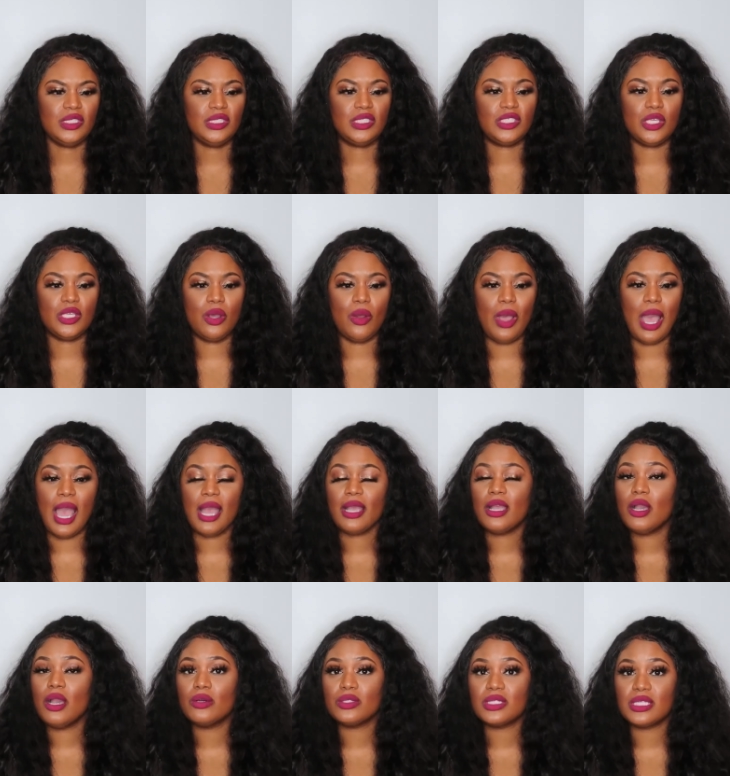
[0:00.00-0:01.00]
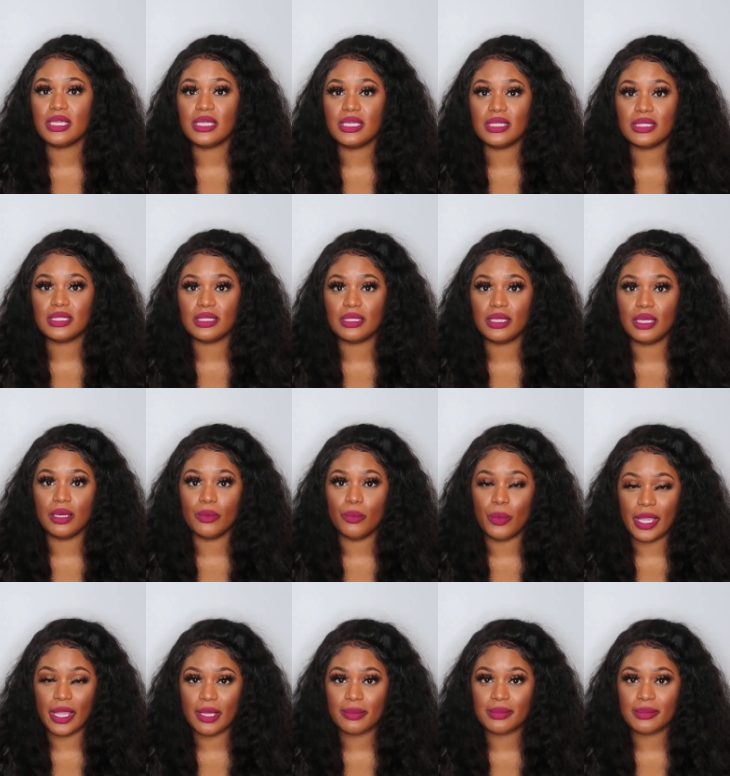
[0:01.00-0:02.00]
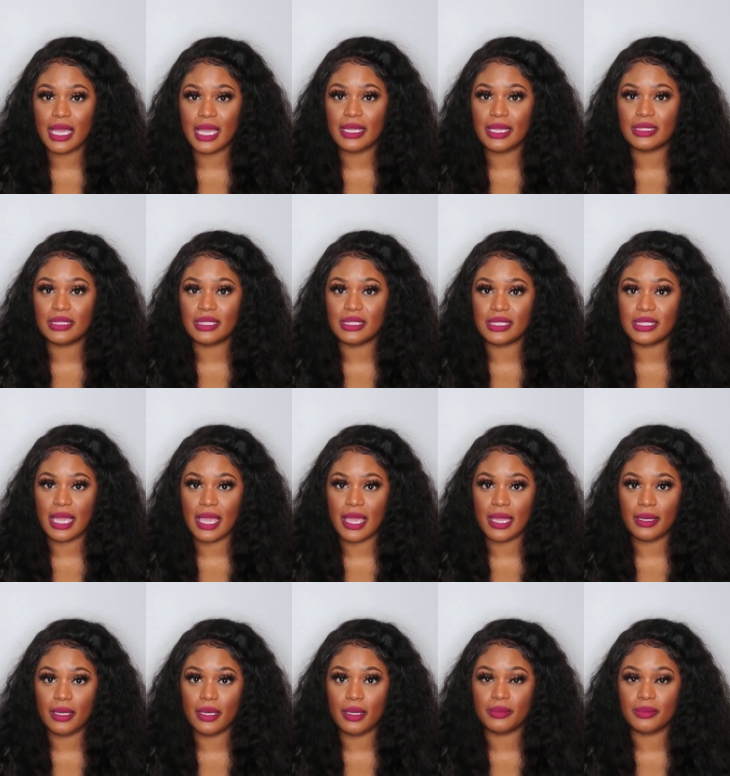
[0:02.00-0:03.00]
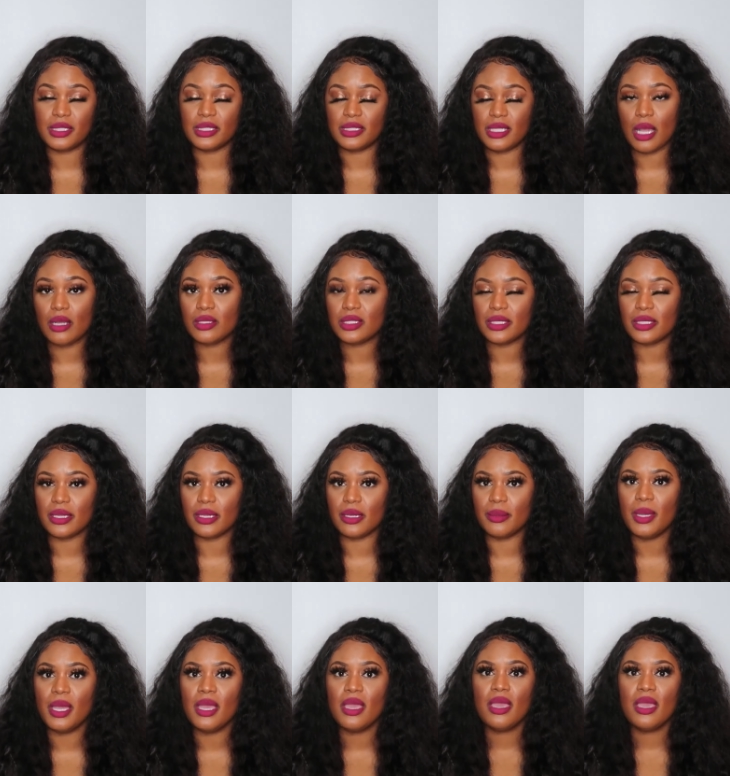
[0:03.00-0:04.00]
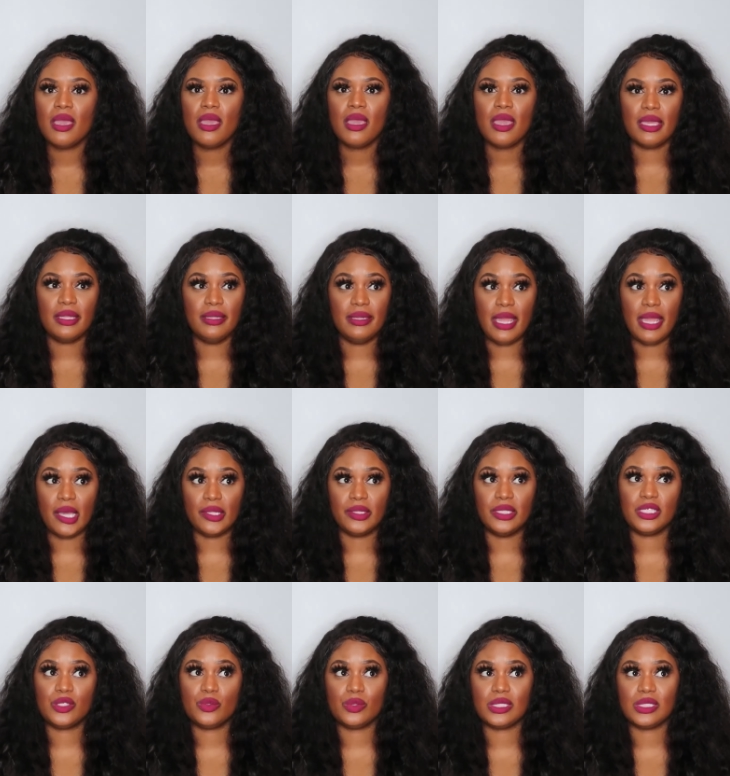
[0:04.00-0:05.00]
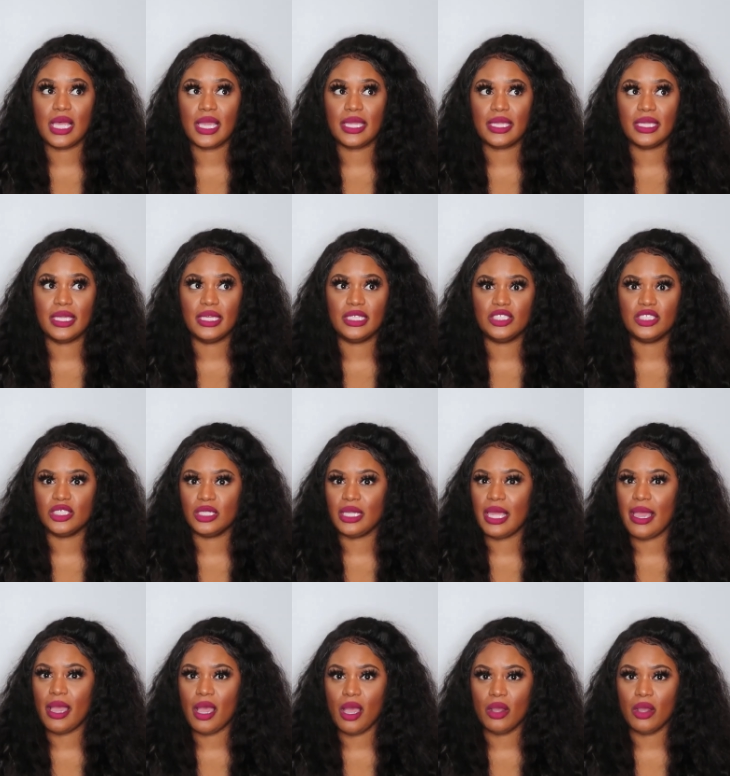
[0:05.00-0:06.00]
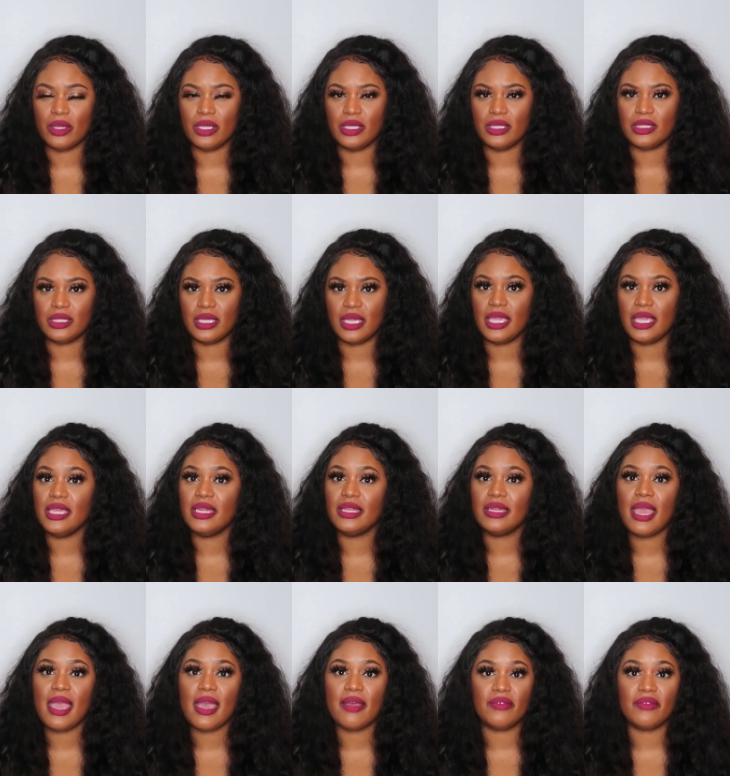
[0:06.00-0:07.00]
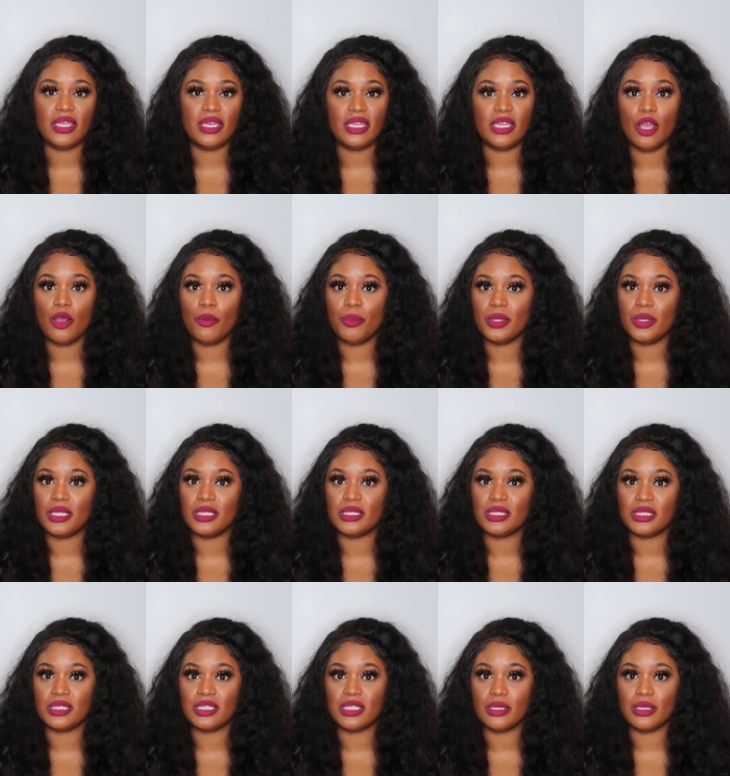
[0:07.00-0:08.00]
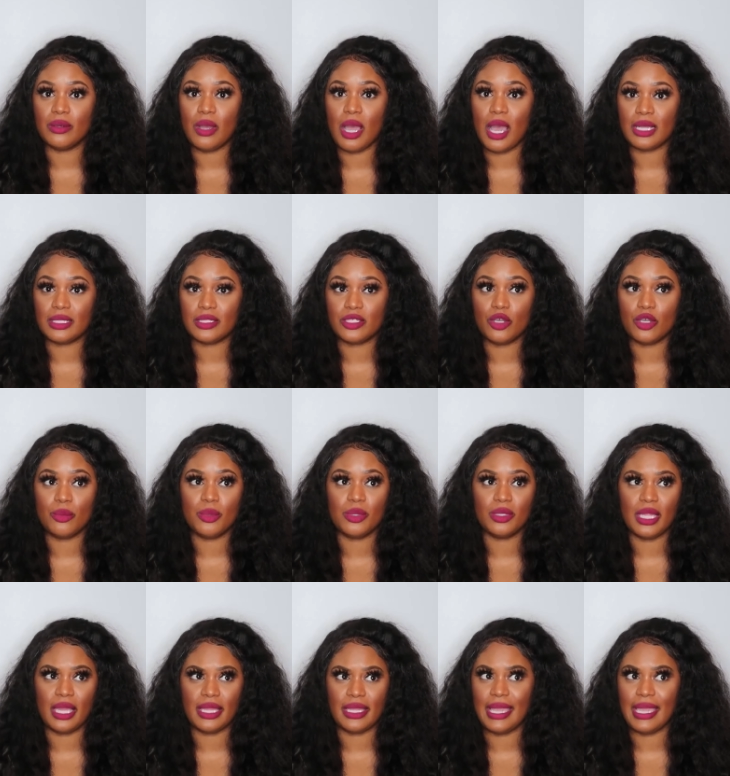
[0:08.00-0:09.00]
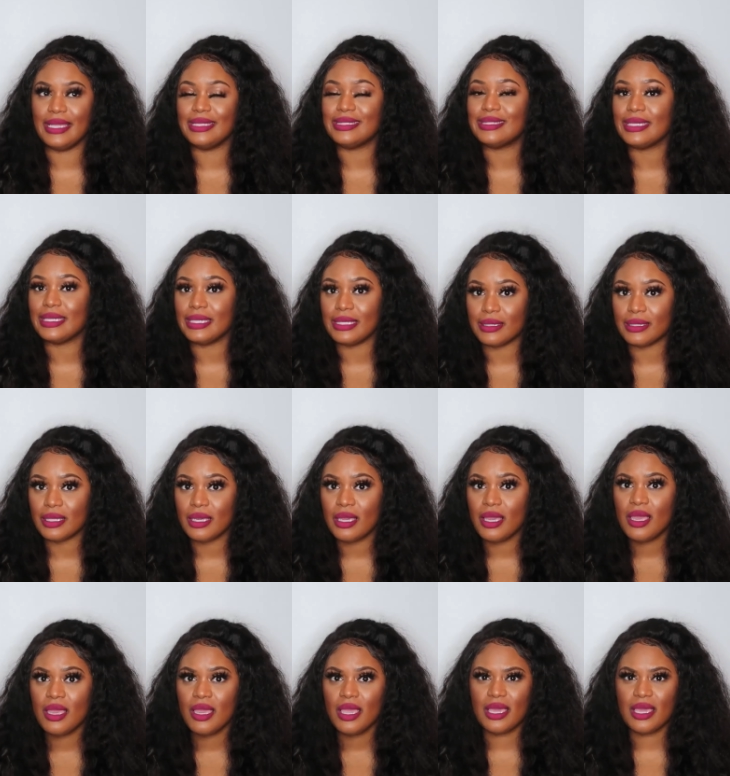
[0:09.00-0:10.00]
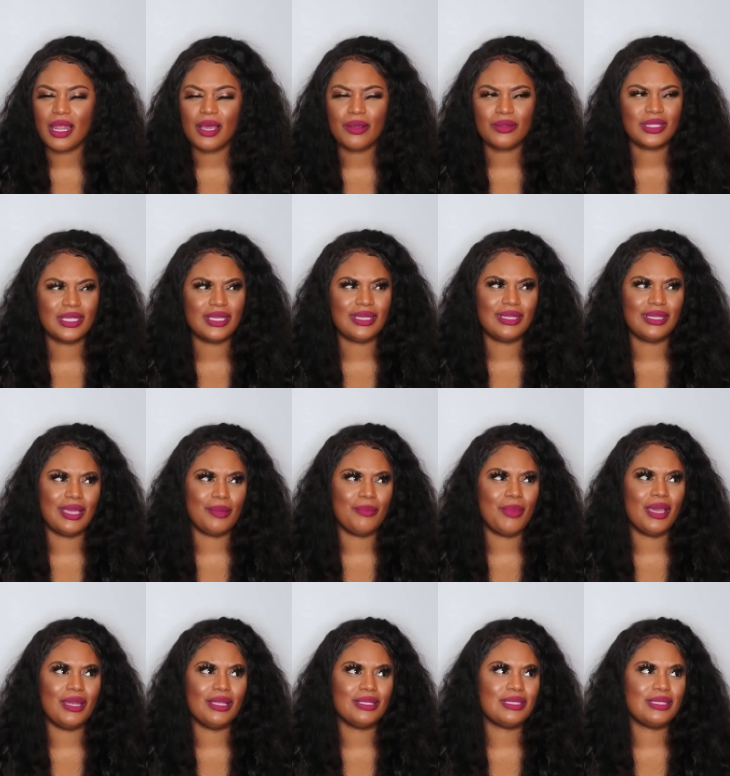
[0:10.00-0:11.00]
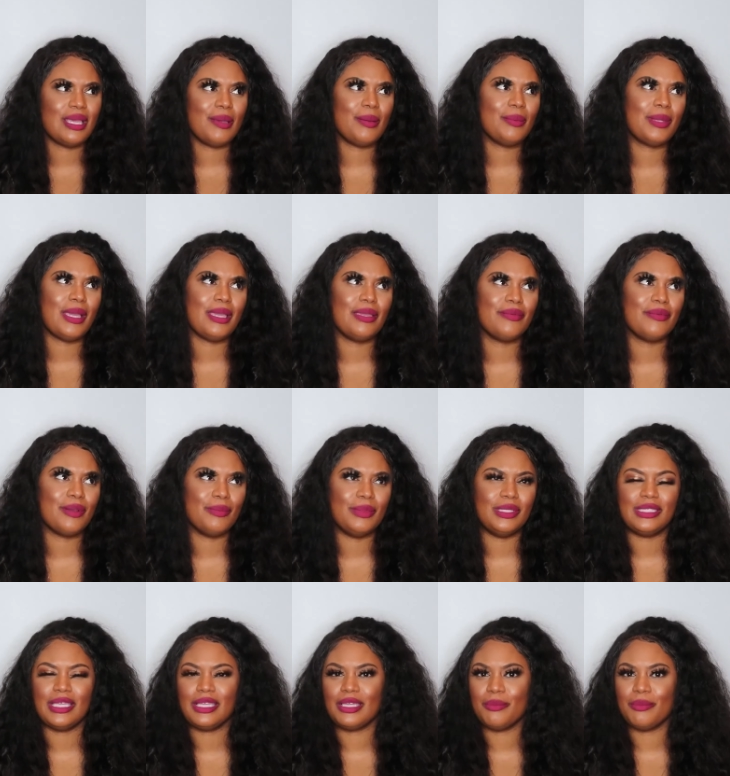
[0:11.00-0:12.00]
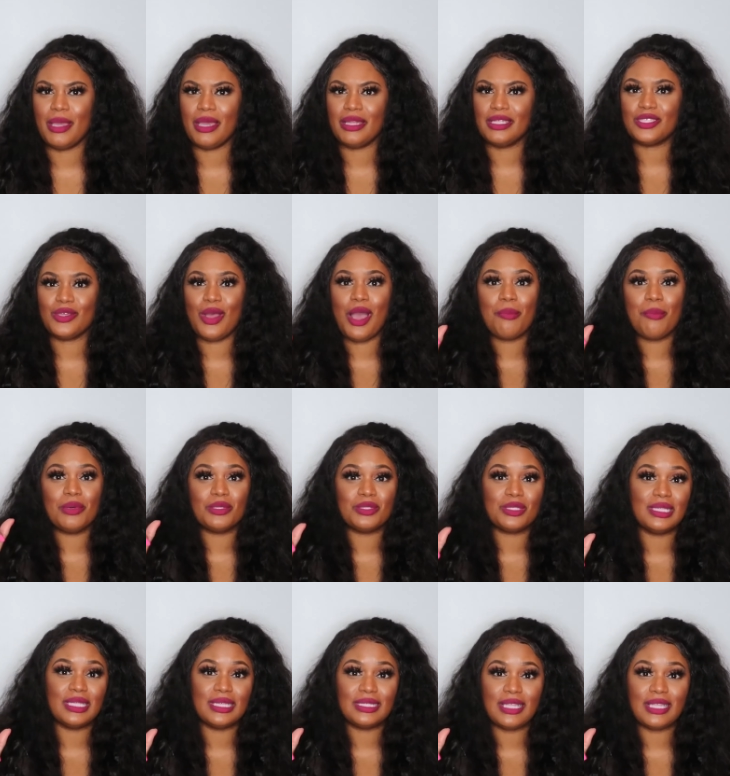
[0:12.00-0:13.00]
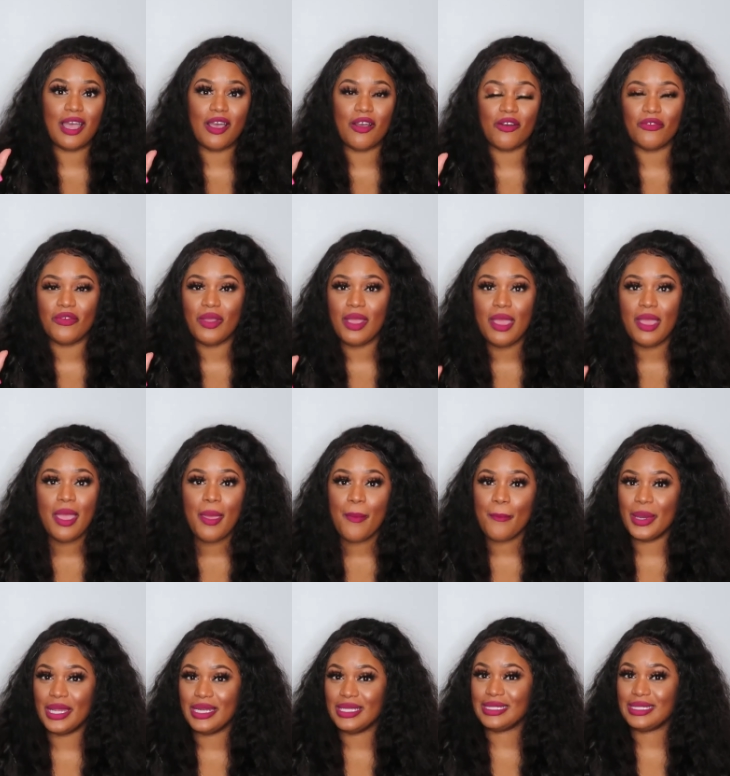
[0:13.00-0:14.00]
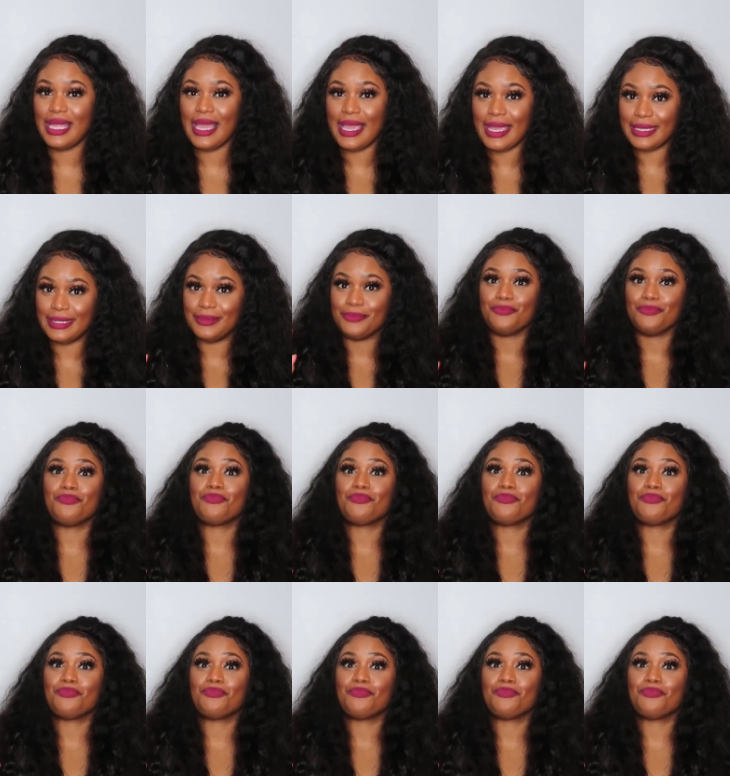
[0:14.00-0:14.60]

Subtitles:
So I go to his website to sign up to talk to him. Now this was like in July, August. He didn't have any openings until October like 18th. And I was thinking like, by that time I'm not even gonna be thinking about it. So I almost clicked off. But it's like